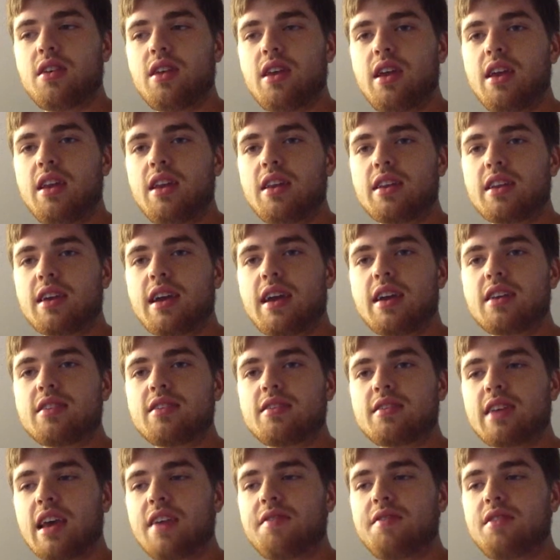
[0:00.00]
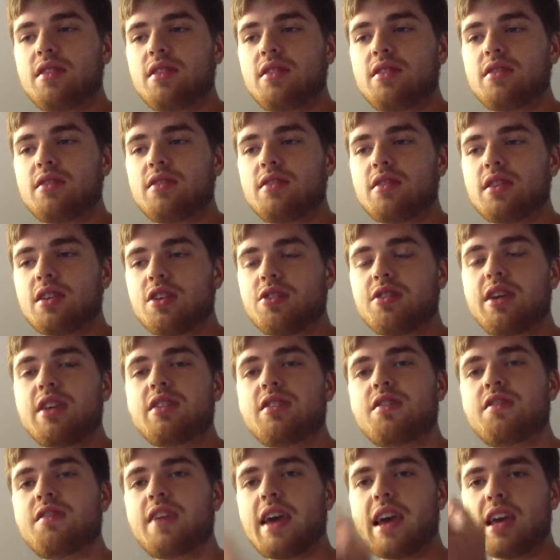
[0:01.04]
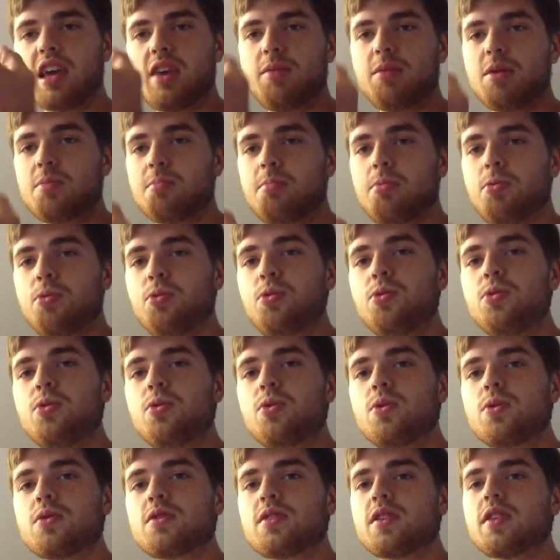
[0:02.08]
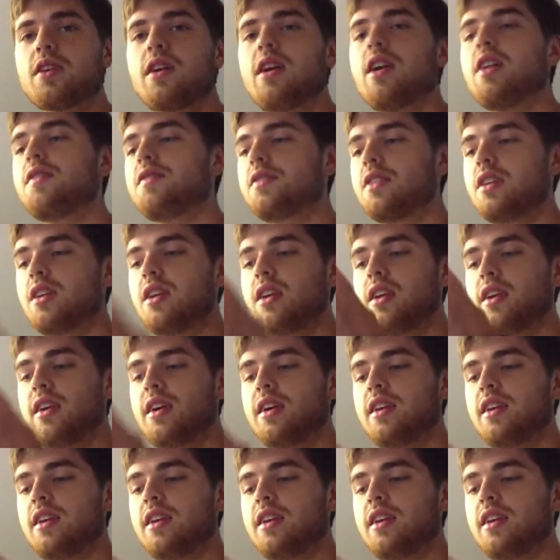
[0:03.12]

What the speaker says: and it kind of siphons, it creates a vacuum and pulls the coffee